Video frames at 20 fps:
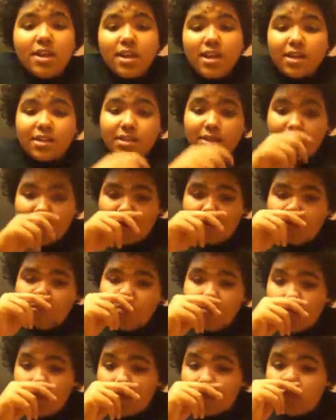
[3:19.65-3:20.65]
And
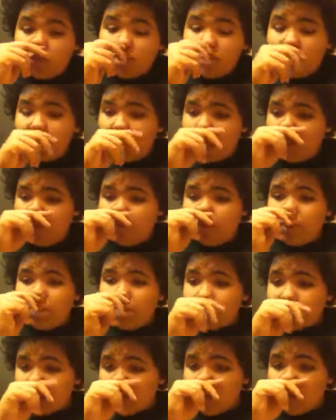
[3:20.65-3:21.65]
one of the other
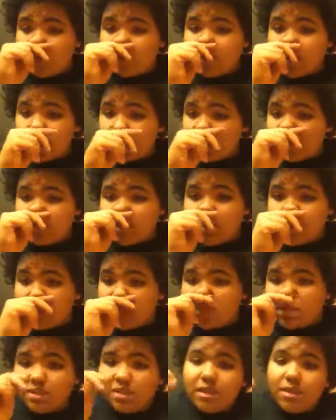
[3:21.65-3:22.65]
ways I would like to
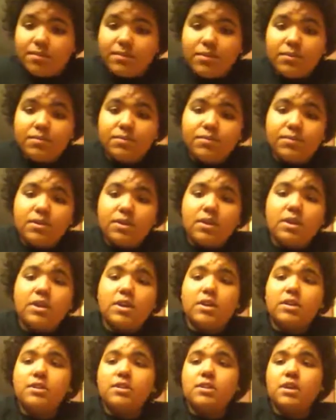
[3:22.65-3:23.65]
set up
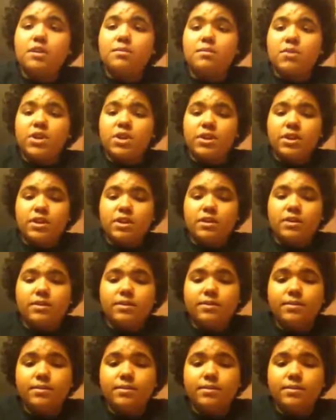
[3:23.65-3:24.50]
my